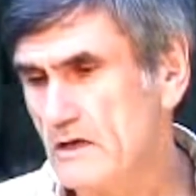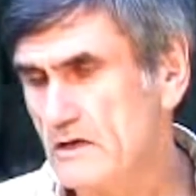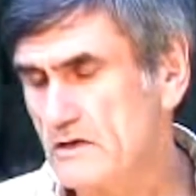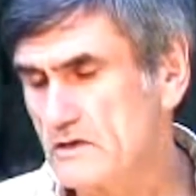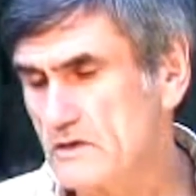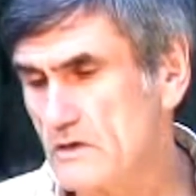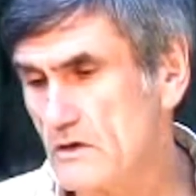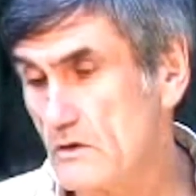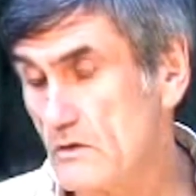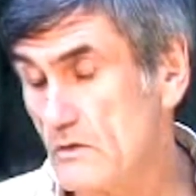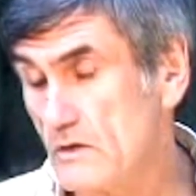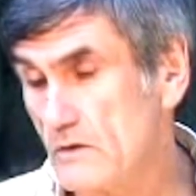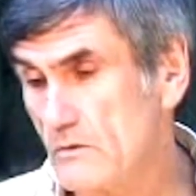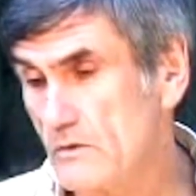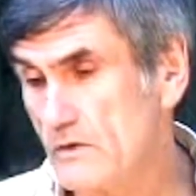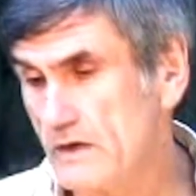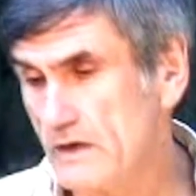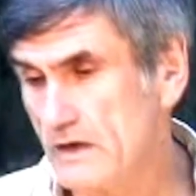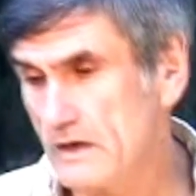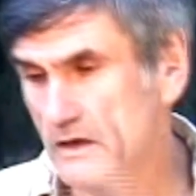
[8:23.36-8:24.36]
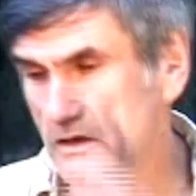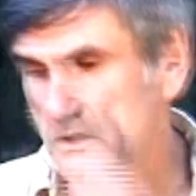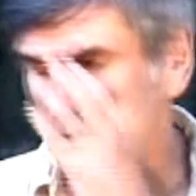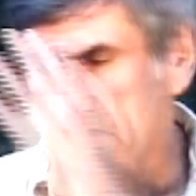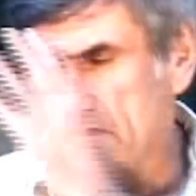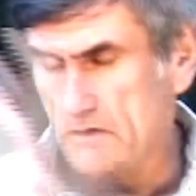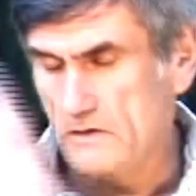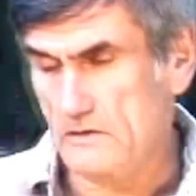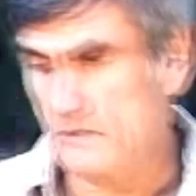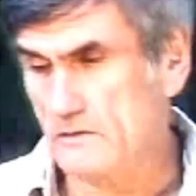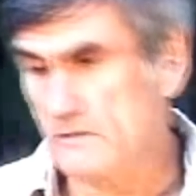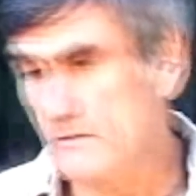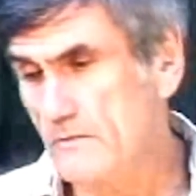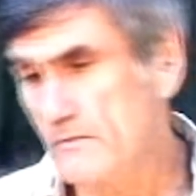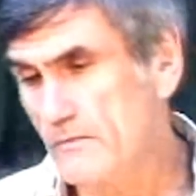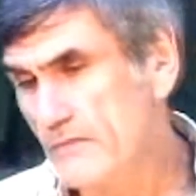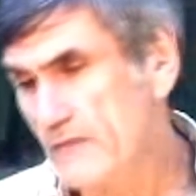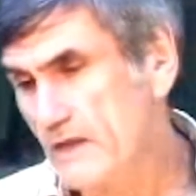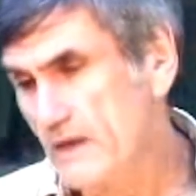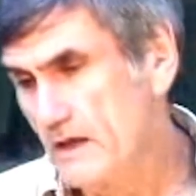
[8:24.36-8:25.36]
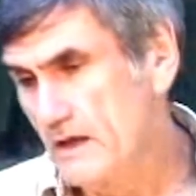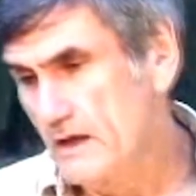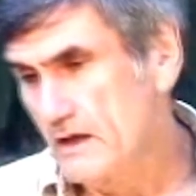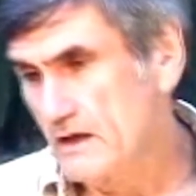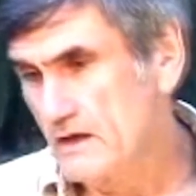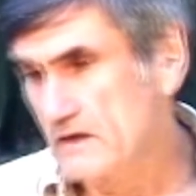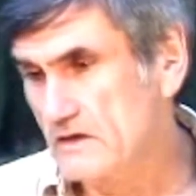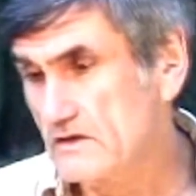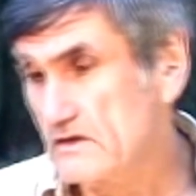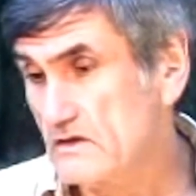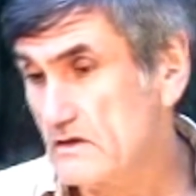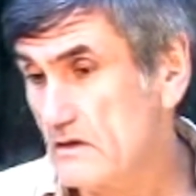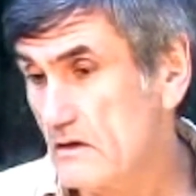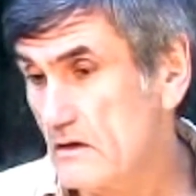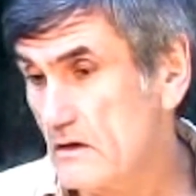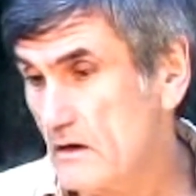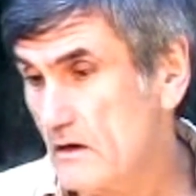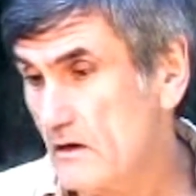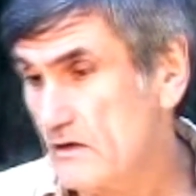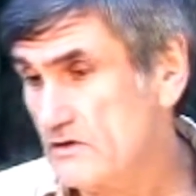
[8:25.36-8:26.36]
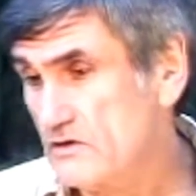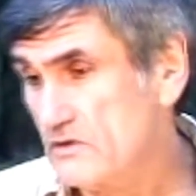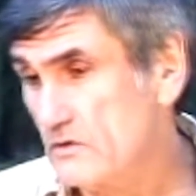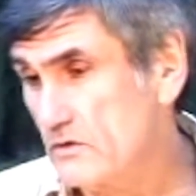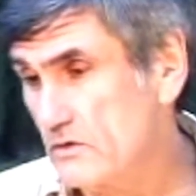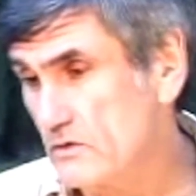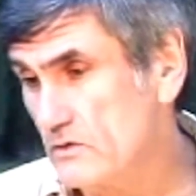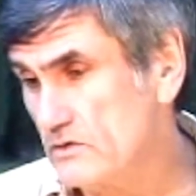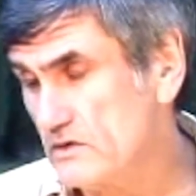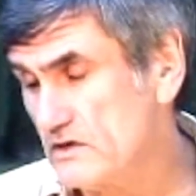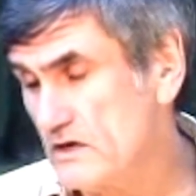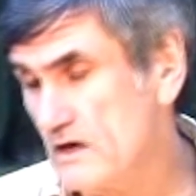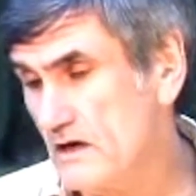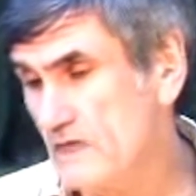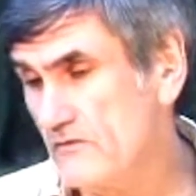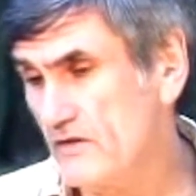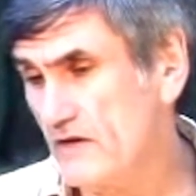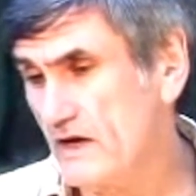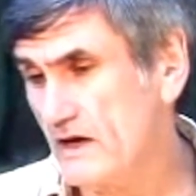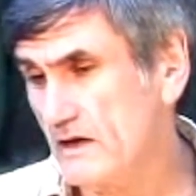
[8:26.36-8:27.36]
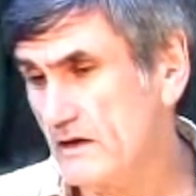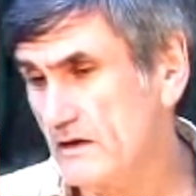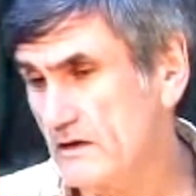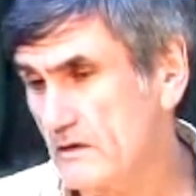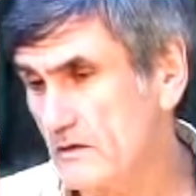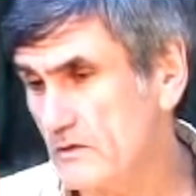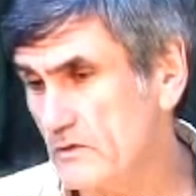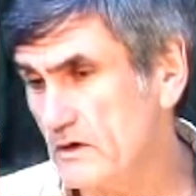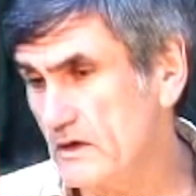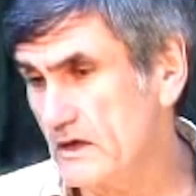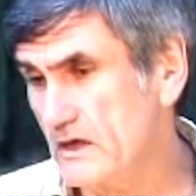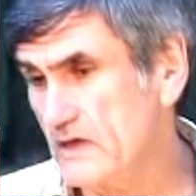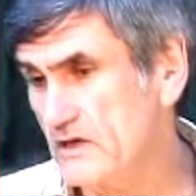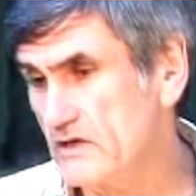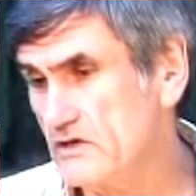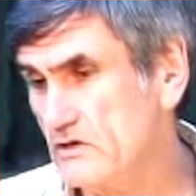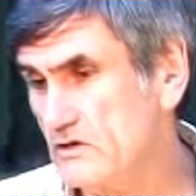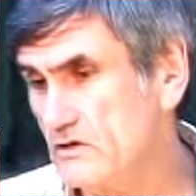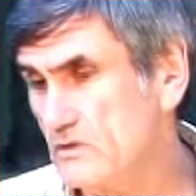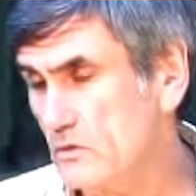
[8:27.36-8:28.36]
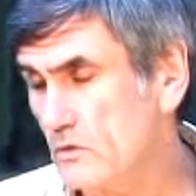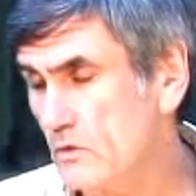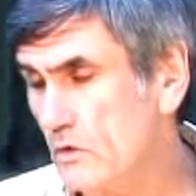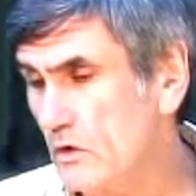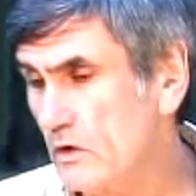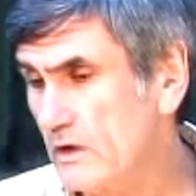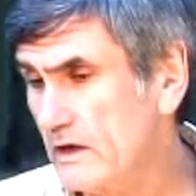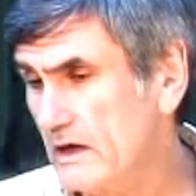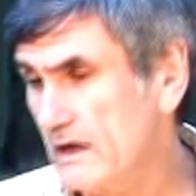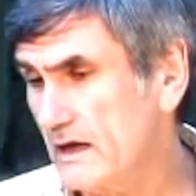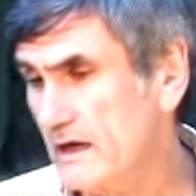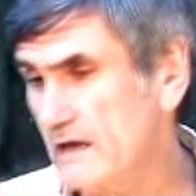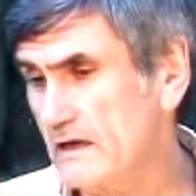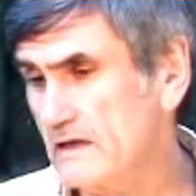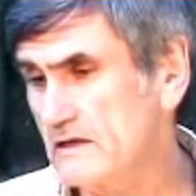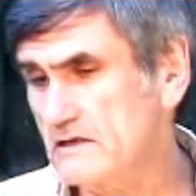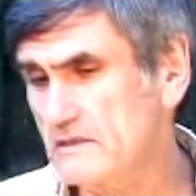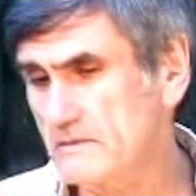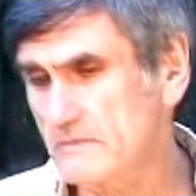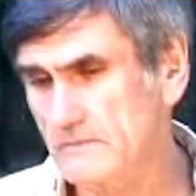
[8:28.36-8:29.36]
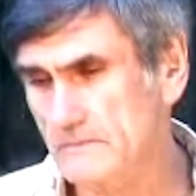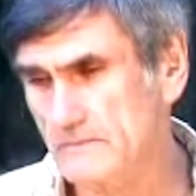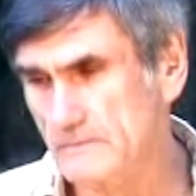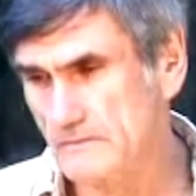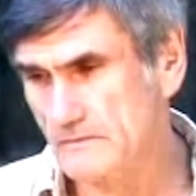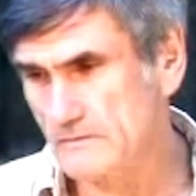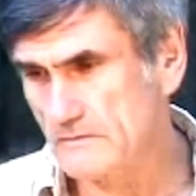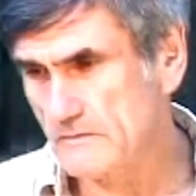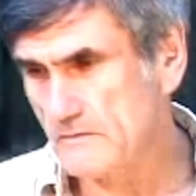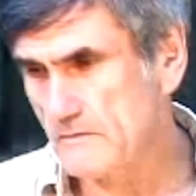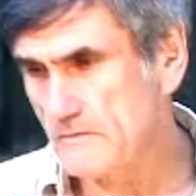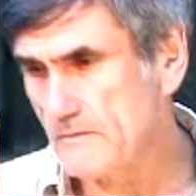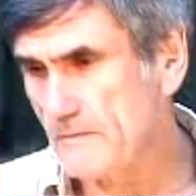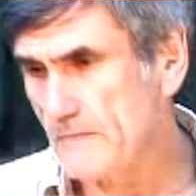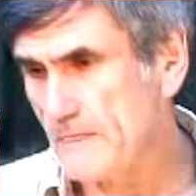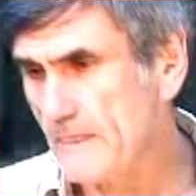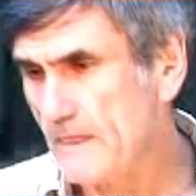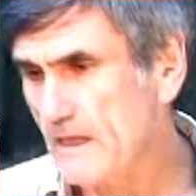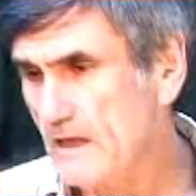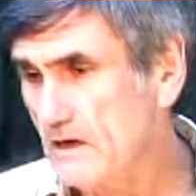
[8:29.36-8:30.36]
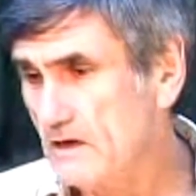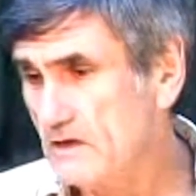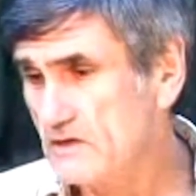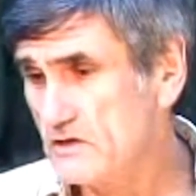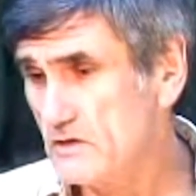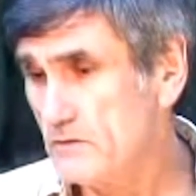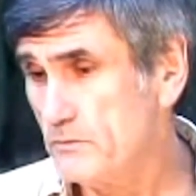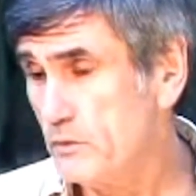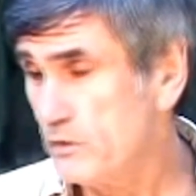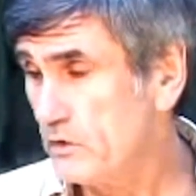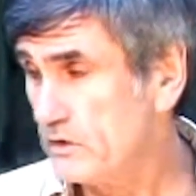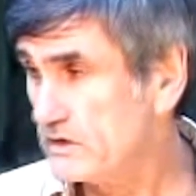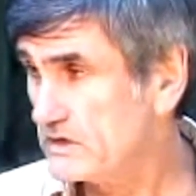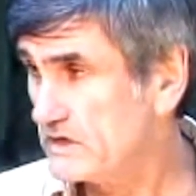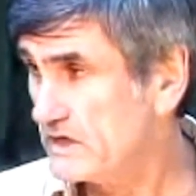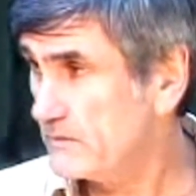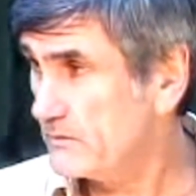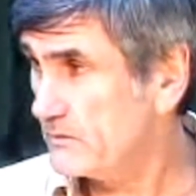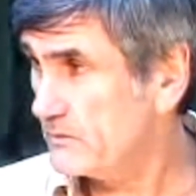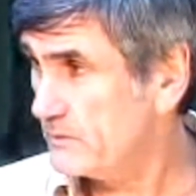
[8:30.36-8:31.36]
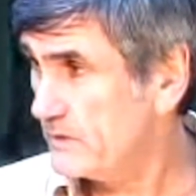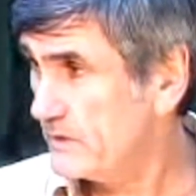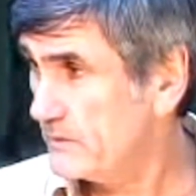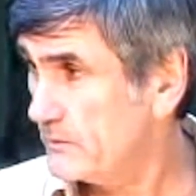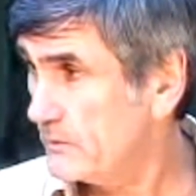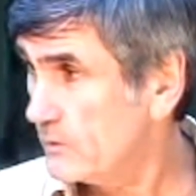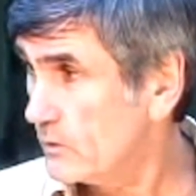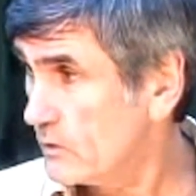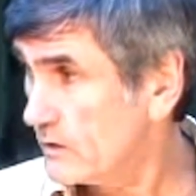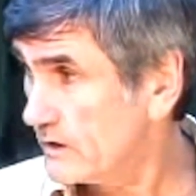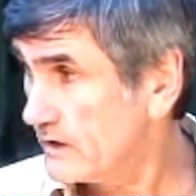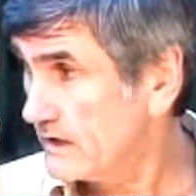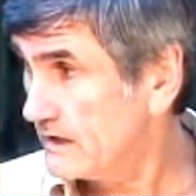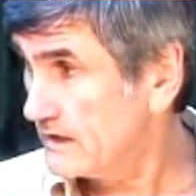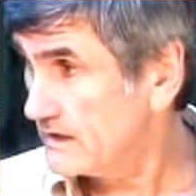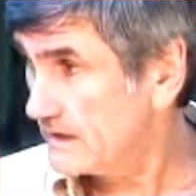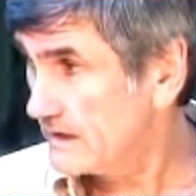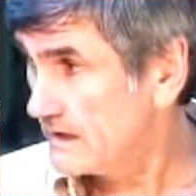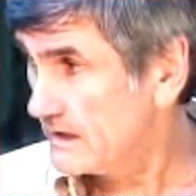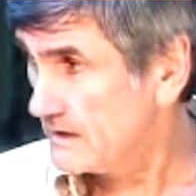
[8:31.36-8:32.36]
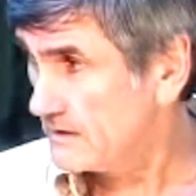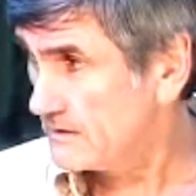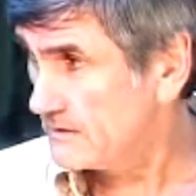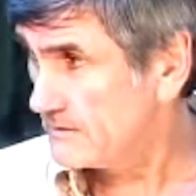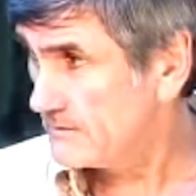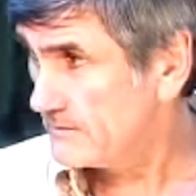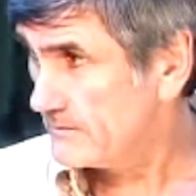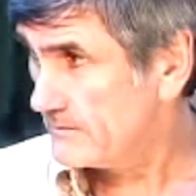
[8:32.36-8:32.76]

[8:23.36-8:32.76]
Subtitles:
So what we need to do is also use nonviolent communication to organize a support team of people working together.